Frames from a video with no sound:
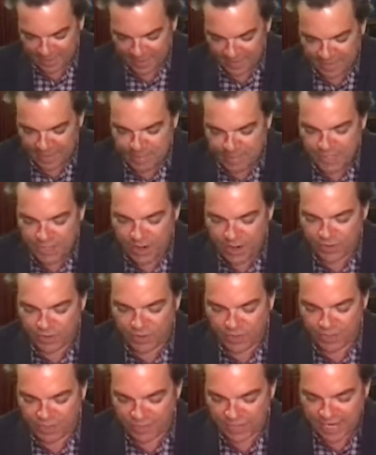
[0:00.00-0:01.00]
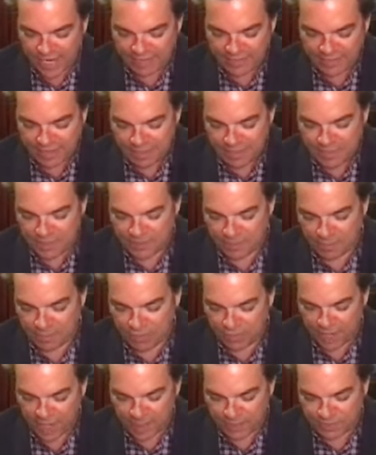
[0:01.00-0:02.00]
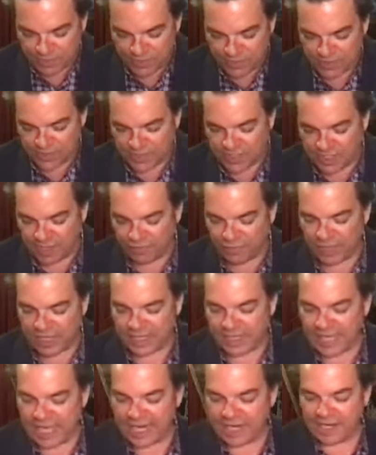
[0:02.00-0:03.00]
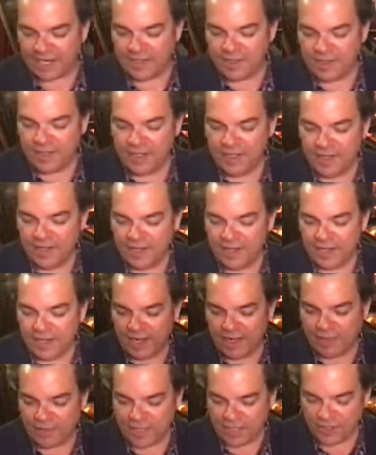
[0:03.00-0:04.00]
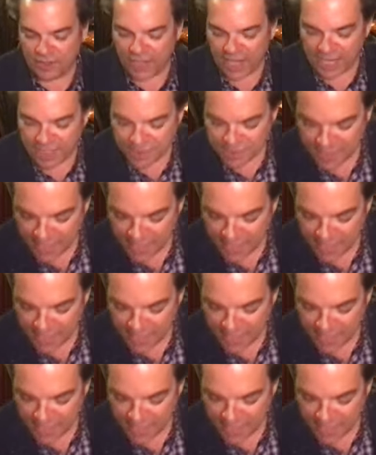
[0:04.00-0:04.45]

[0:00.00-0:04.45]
let me know you're here, guys. Give me some thumbs and stuff like that. I, I think you guys